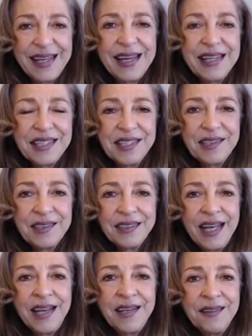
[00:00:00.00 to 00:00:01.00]
Until
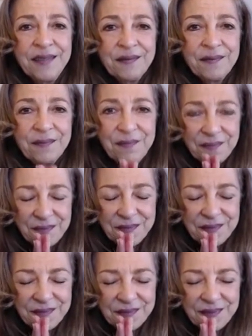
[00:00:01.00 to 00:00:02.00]
then,
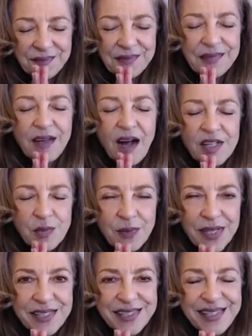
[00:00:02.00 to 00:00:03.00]
God's
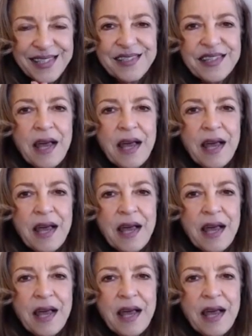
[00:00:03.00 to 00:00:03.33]
blessings